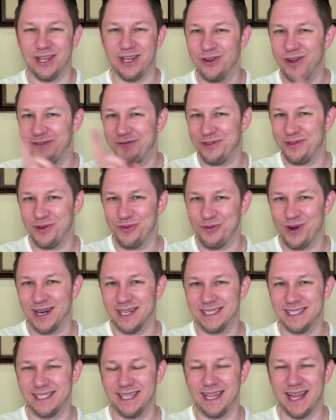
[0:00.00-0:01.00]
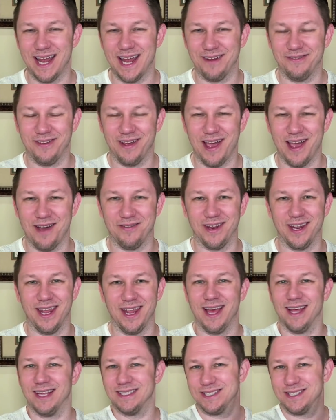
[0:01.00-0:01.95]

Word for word: You definitely want to see that if you haven't yet.